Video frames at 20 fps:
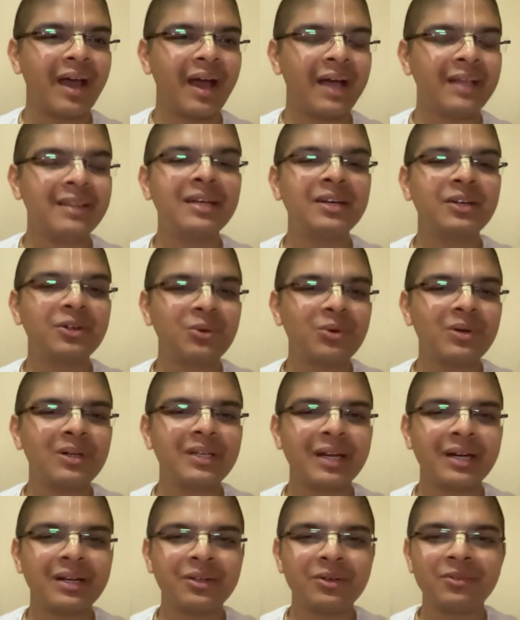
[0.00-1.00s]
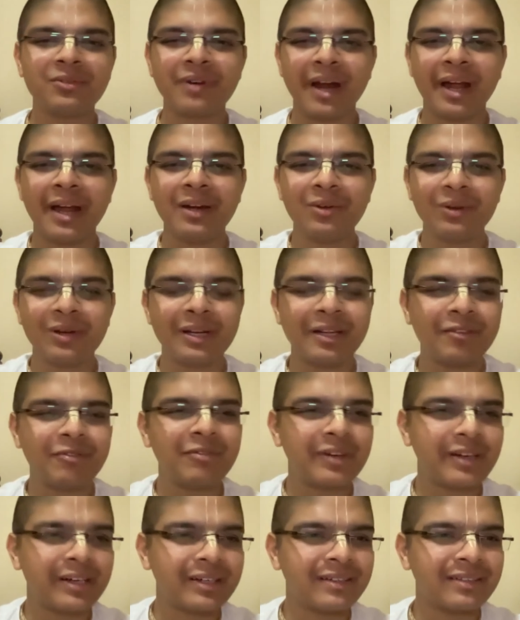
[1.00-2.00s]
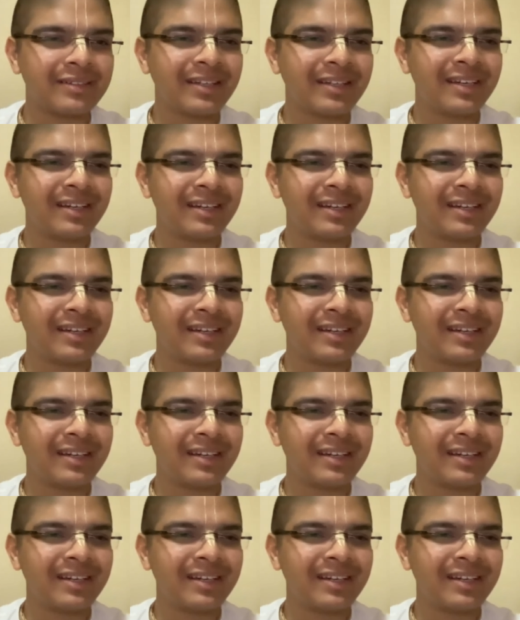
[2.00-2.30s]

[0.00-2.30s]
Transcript: And they told that you try to lift it.